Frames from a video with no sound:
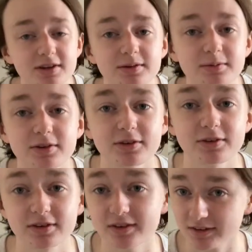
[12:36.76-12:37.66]

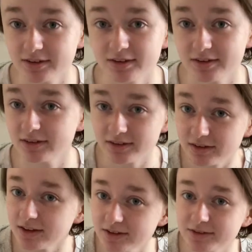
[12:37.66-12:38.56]
it's, it's a
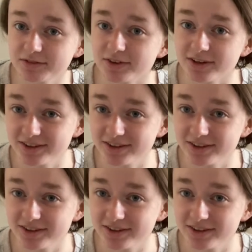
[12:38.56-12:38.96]
success so far